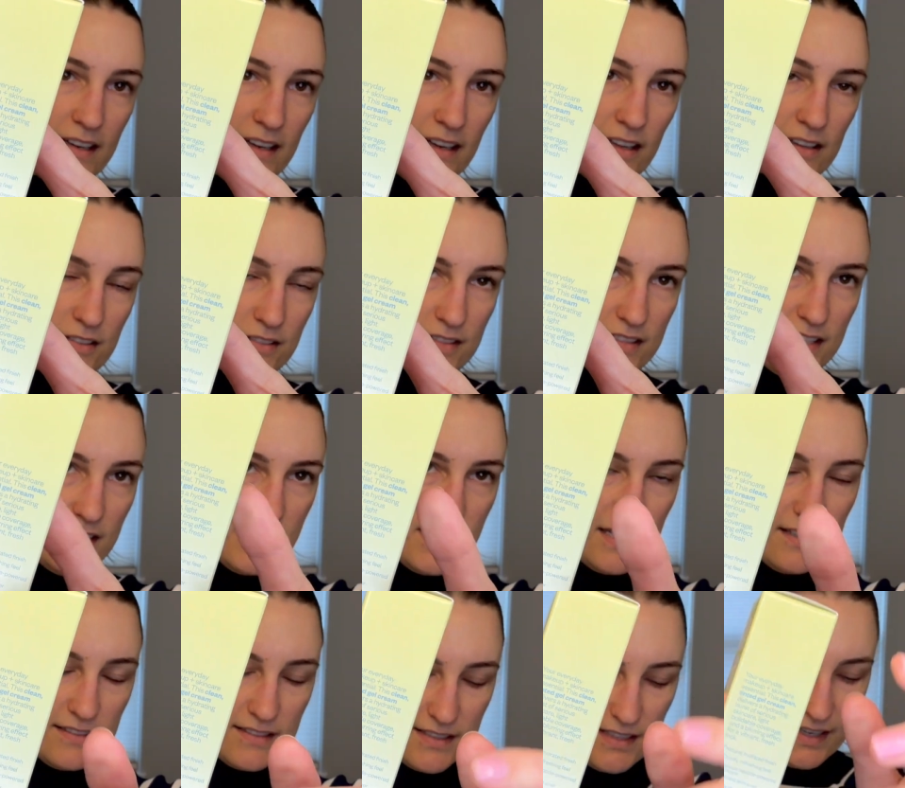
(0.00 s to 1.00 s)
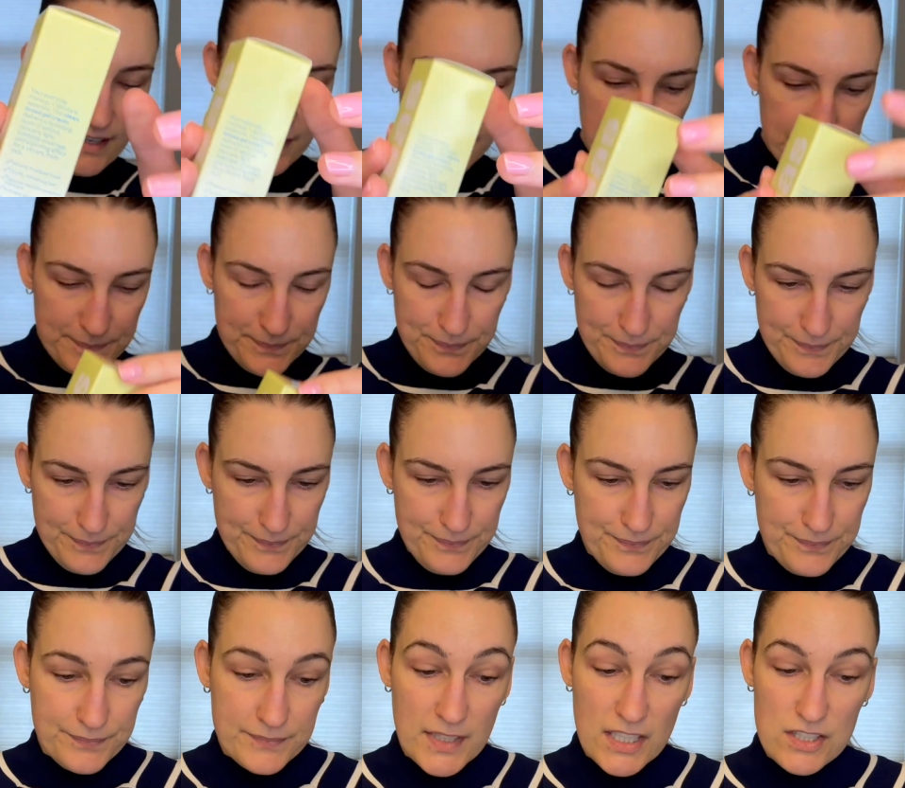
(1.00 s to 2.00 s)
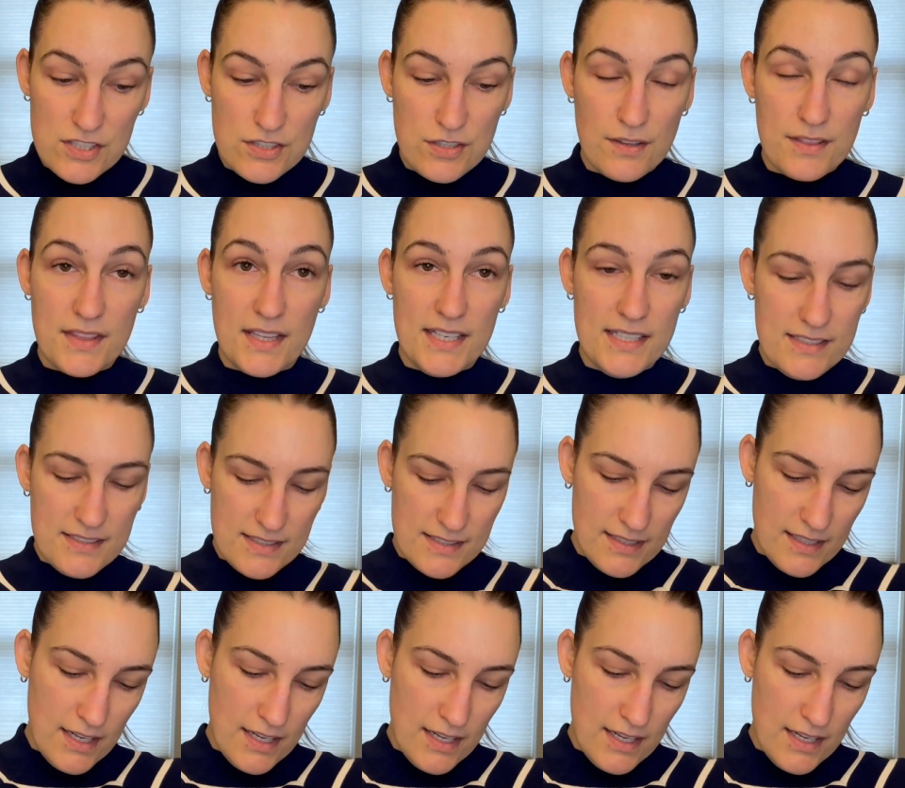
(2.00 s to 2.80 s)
those details there. So this